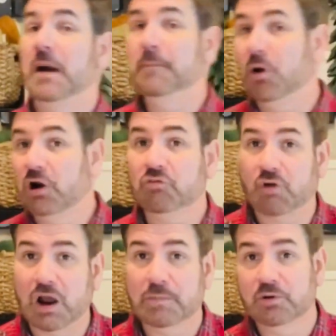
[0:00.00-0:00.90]
Mark
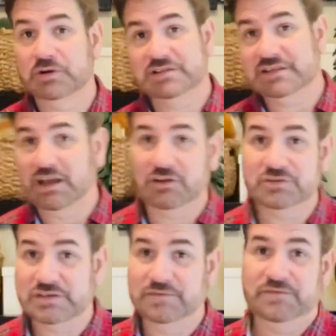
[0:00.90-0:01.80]
Roberts
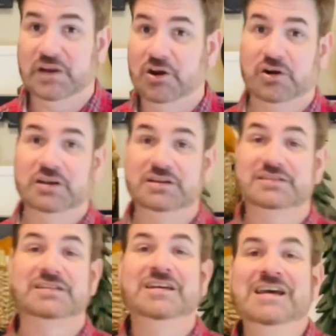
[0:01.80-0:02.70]
Elves and
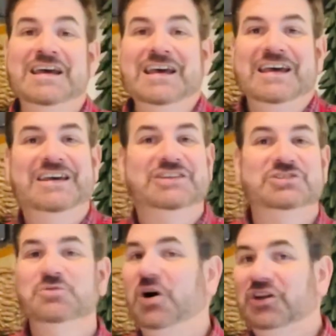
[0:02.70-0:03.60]
Fairies
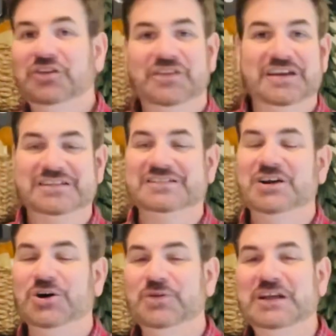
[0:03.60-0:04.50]
into all of this.
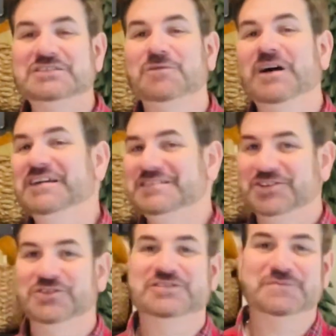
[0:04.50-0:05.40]
So that's why it's A
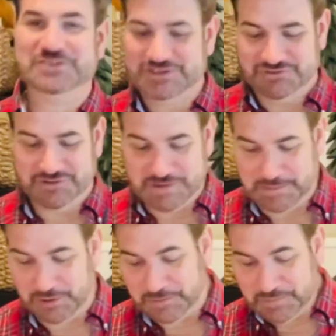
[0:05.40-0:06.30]
Christmas to
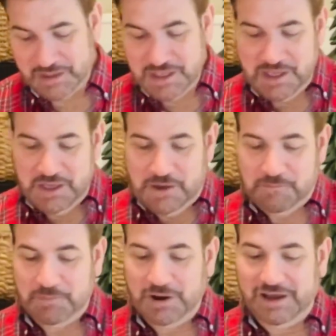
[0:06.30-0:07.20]
Remember.
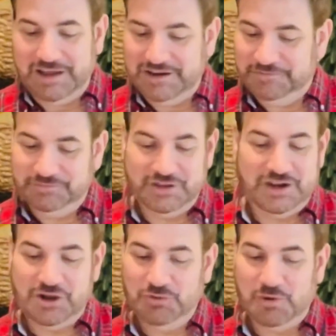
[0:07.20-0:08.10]
But, you
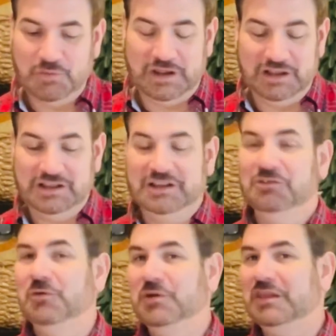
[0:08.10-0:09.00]
know, when
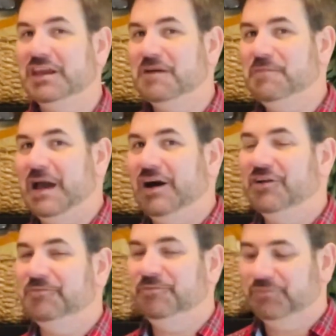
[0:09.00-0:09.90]
we think
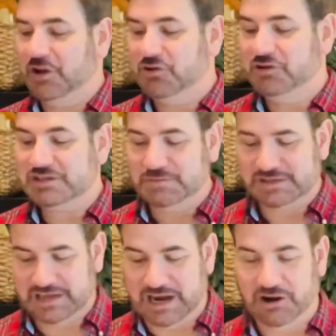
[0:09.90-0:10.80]
about A Christmas
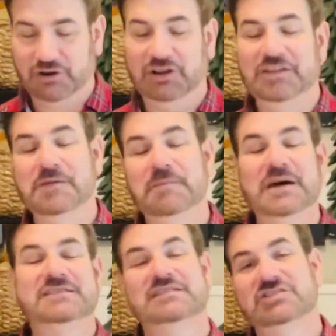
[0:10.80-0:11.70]
Carol and the
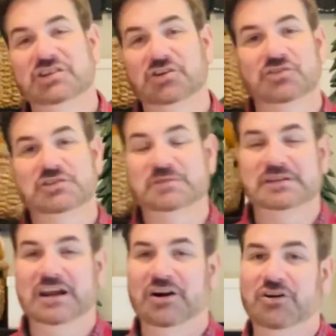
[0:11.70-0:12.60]
message in A Christmas
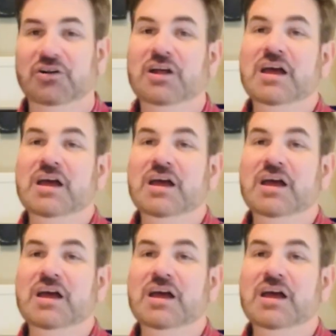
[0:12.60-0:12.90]
Carol,